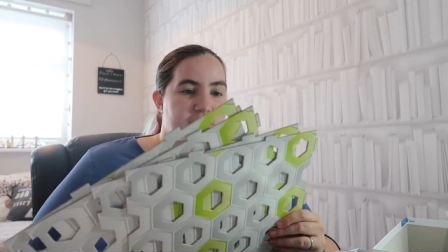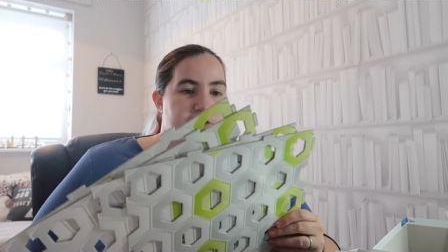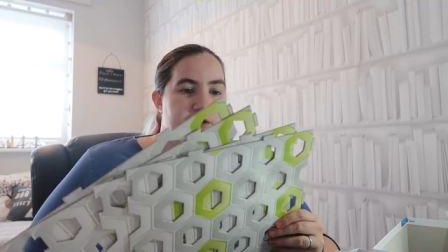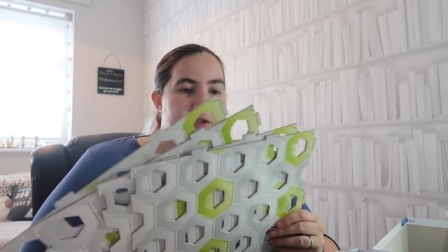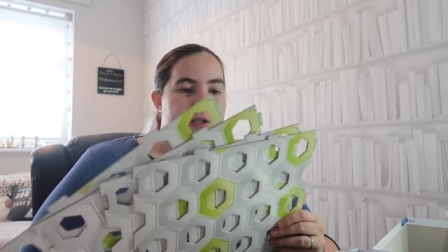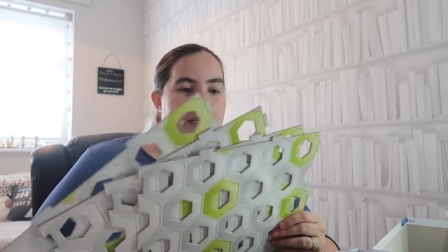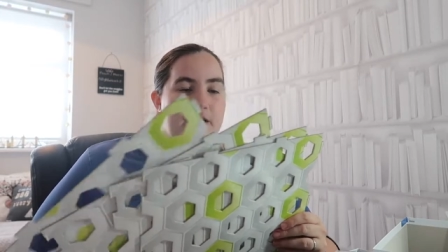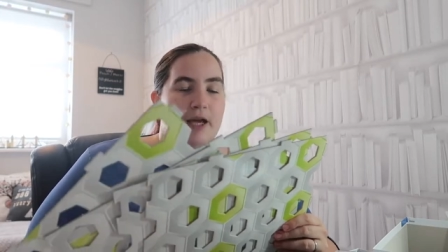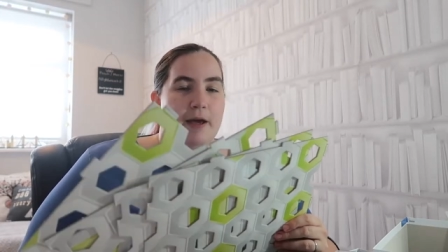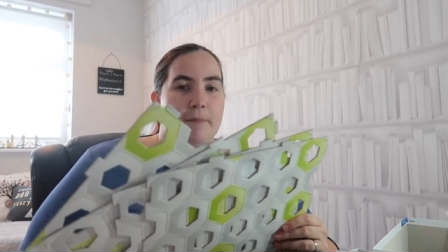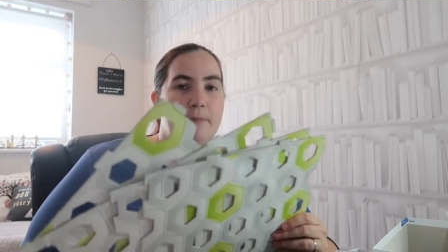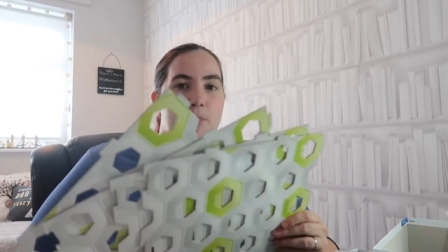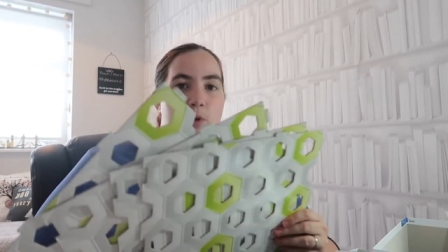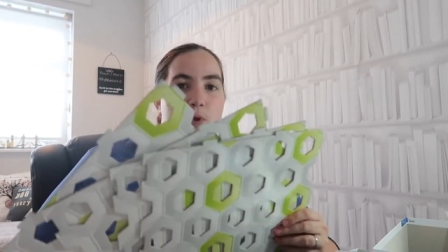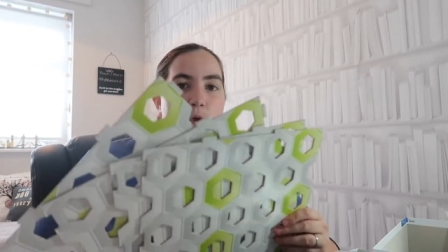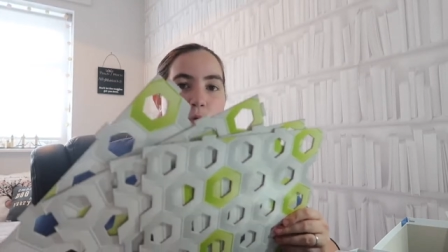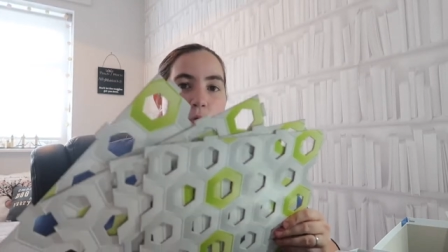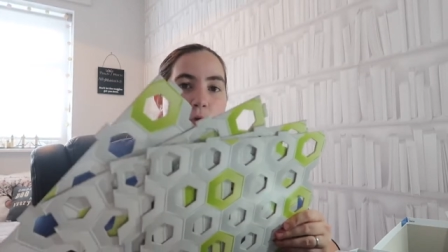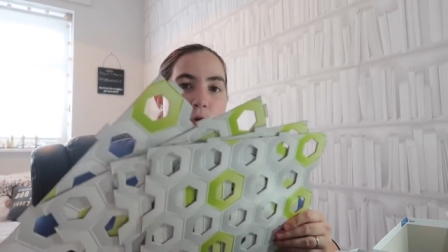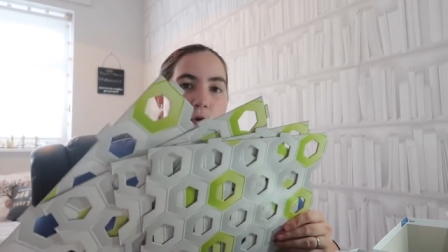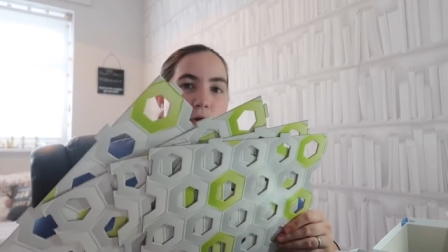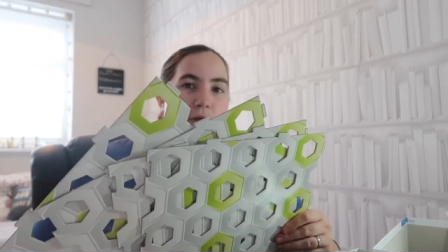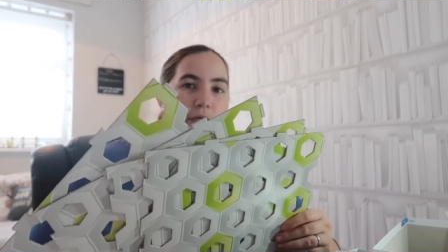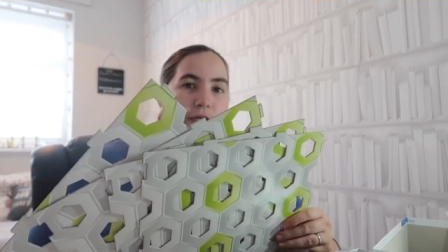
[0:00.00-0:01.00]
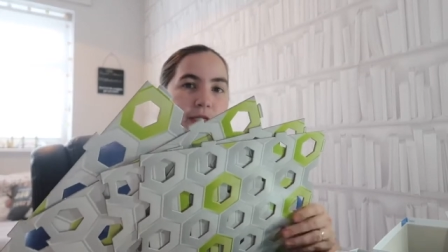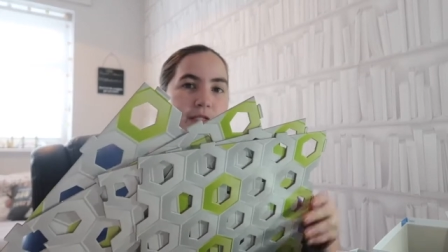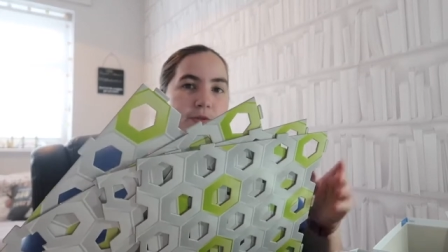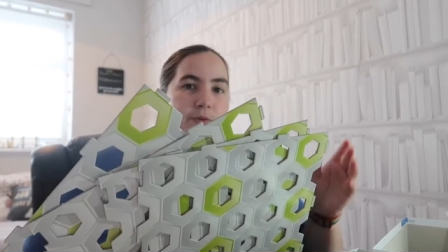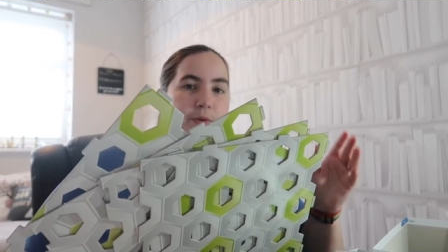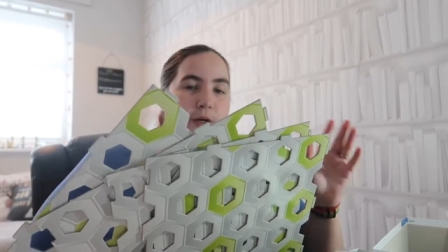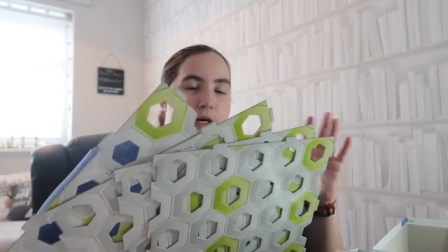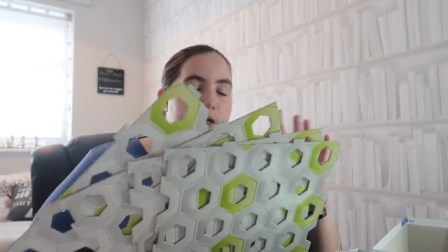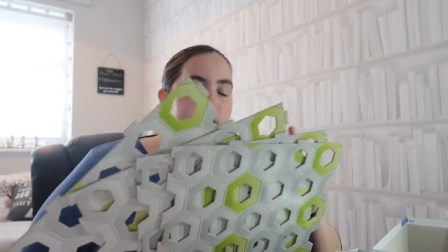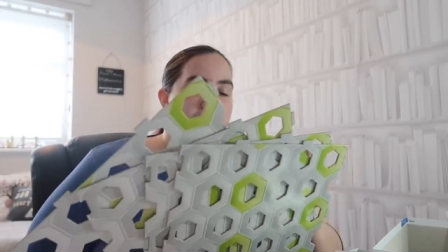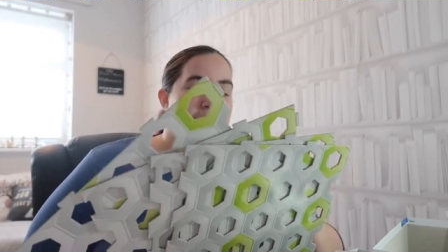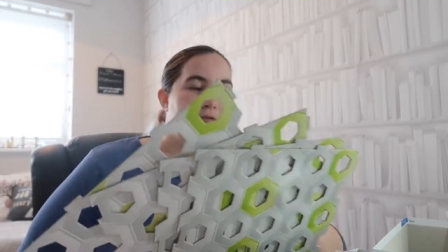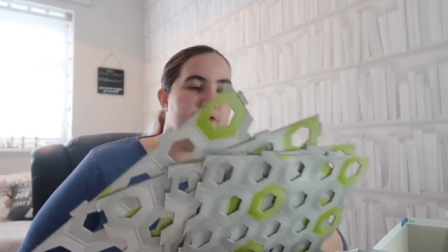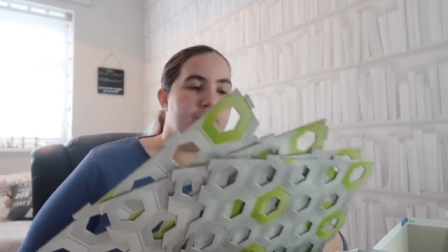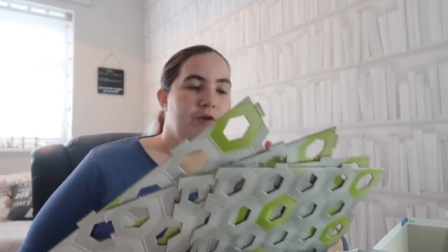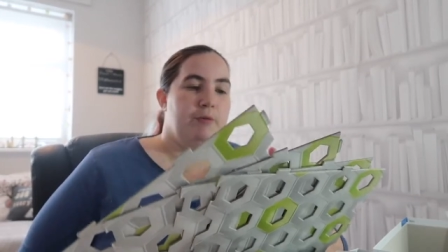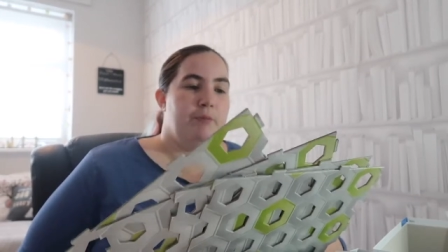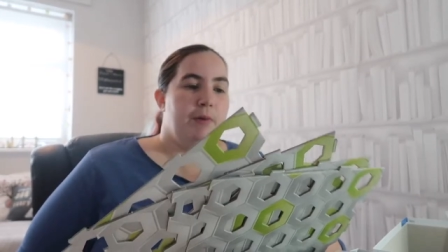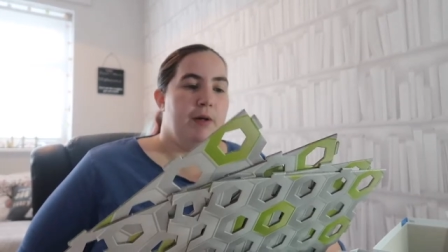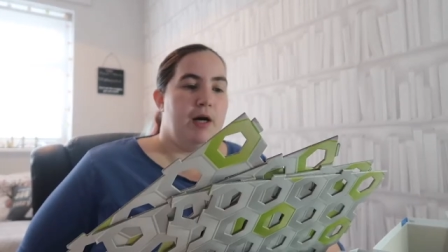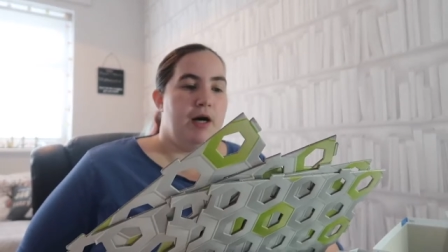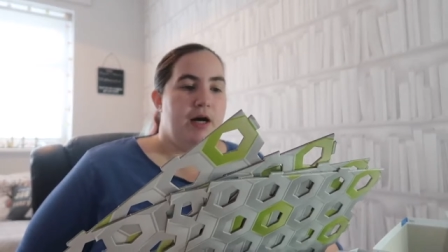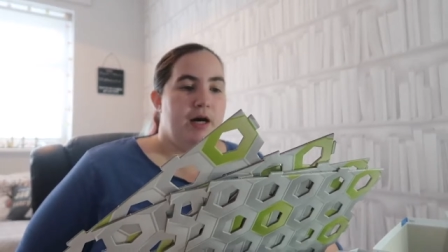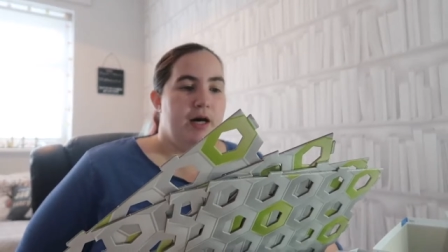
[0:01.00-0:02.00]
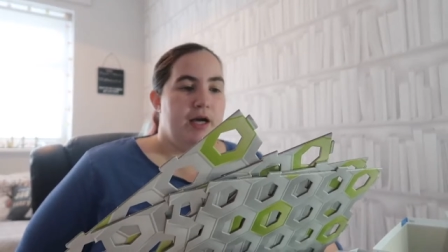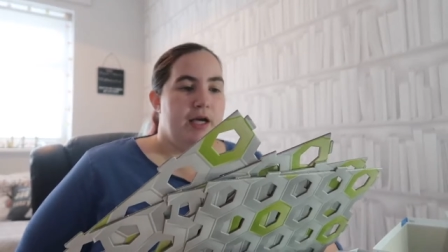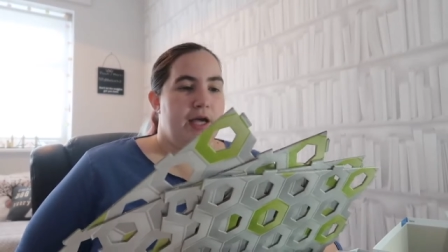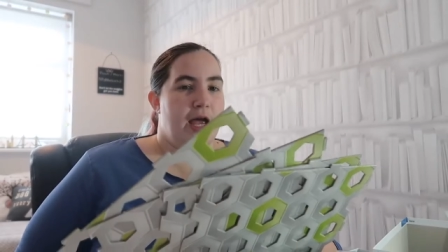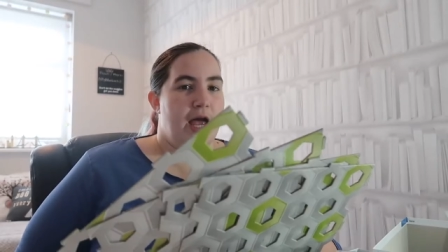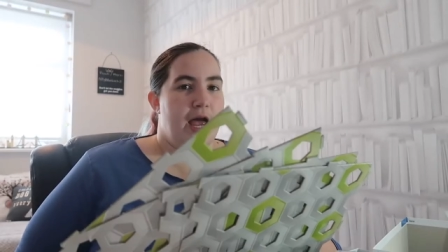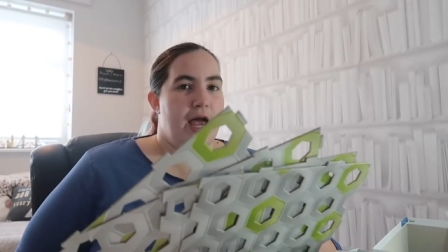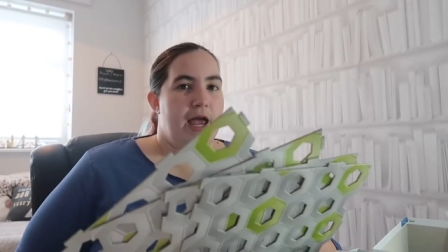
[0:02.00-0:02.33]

you can get more as well if you buy